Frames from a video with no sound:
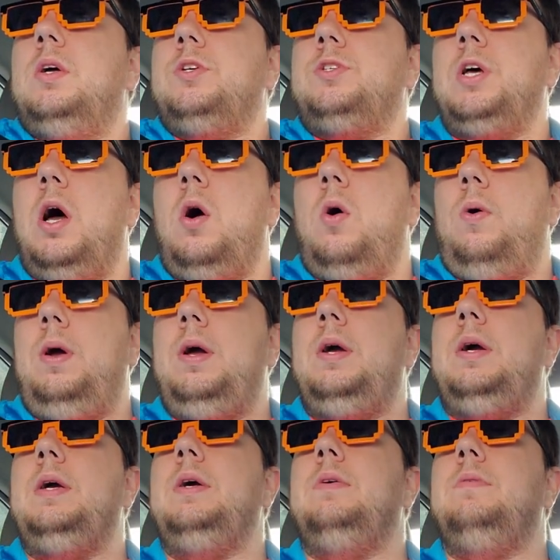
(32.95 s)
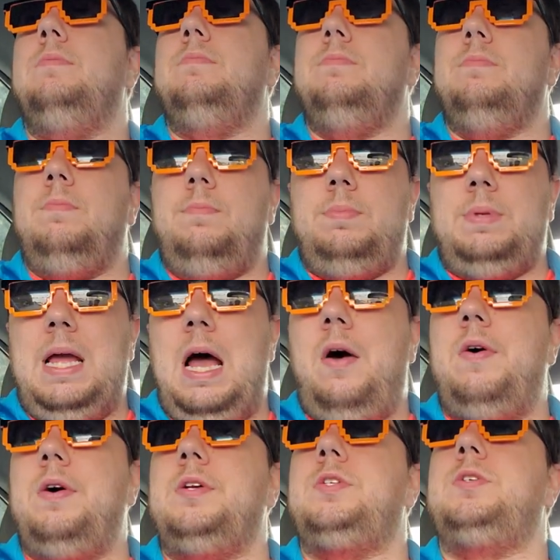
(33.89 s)
So,
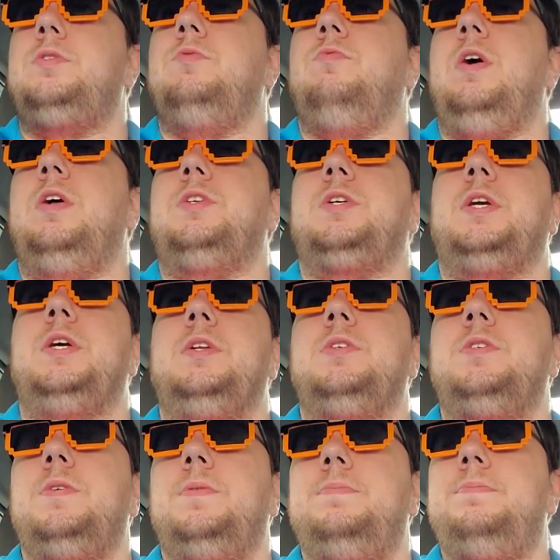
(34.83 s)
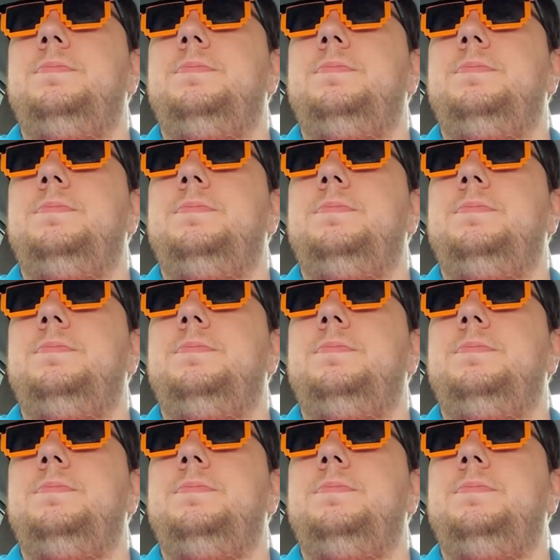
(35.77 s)
Dallas Redskins.